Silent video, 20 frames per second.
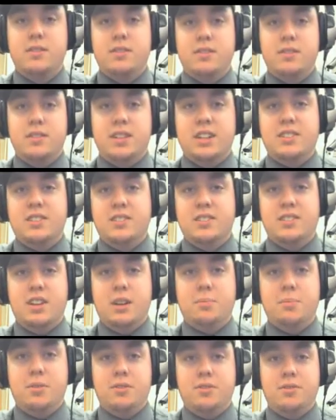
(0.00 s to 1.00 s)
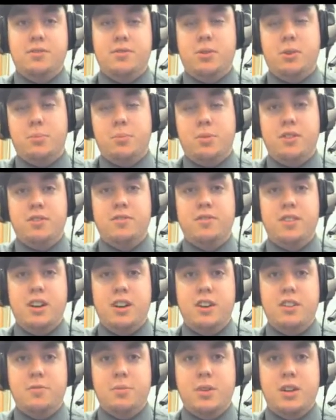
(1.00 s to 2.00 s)
That's a step of
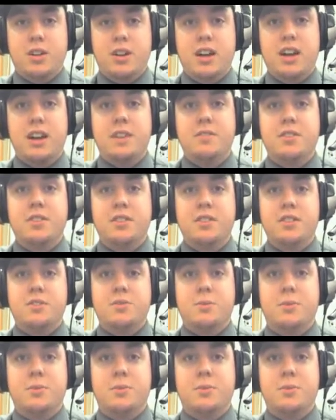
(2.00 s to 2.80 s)
4.5, but after this we're